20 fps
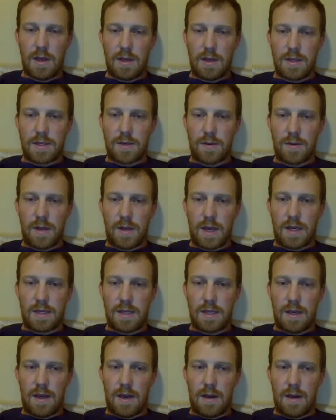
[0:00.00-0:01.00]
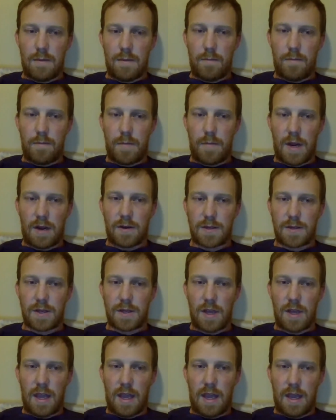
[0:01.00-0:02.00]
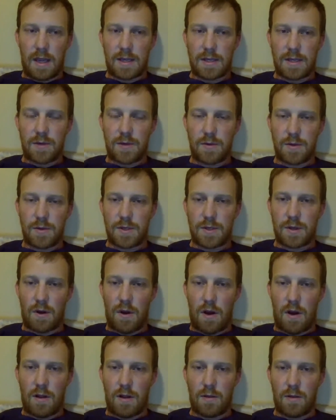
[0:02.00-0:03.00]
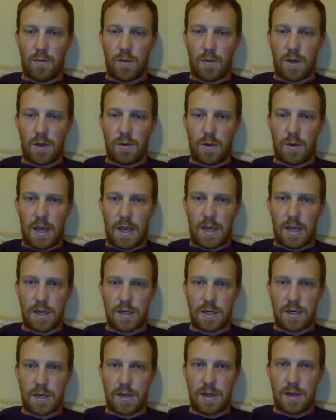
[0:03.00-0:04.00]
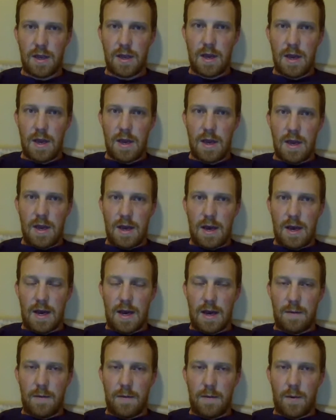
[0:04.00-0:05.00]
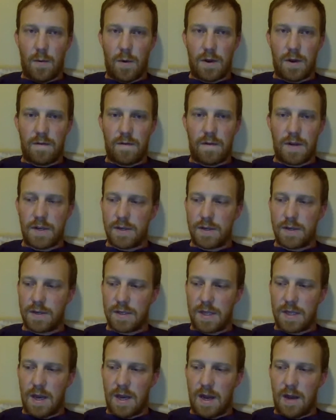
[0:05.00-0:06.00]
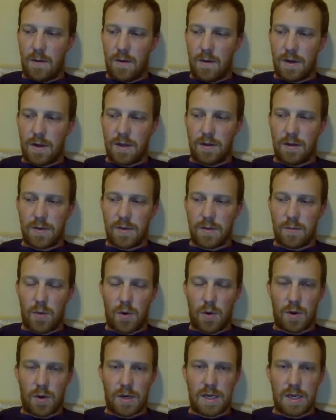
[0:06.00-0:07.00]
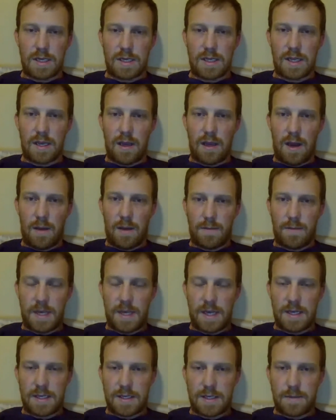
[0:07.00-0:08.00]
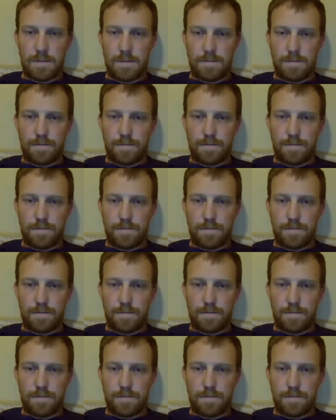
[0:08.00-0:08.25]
so that parents and students are all in one location. And one of the features that I want to use more is the updates